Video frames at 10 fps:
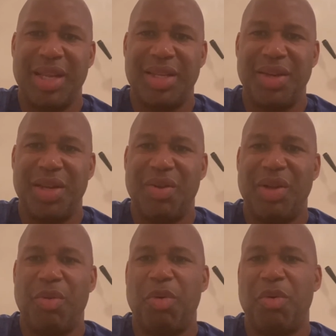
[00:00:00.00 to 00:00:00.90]
at 2-0,
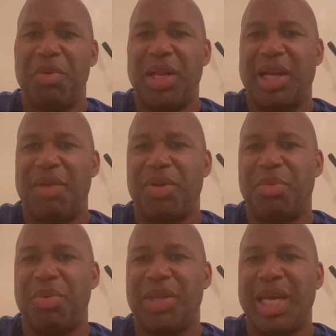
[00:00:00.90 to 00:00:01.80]
Liverpool were really comfortable.